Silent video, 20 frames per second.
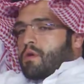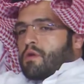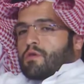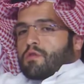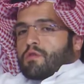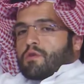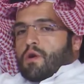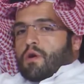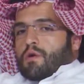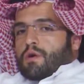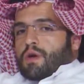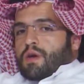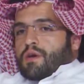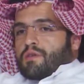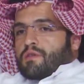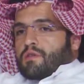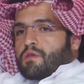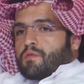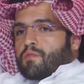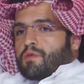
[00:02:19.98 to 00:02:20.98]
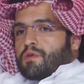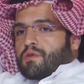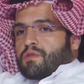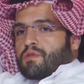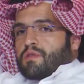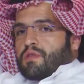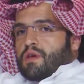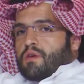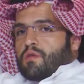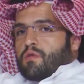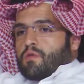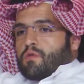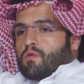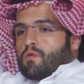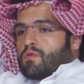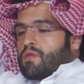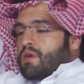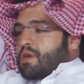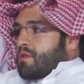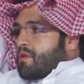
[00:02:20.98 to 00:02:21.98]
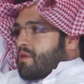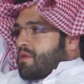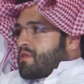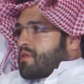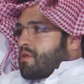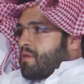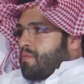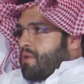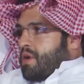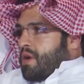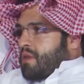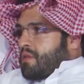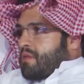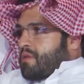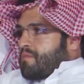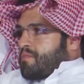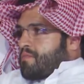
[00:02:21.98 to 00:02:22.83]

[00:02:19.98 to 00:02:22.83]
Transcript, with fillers: So our customers, they know, they trust the brand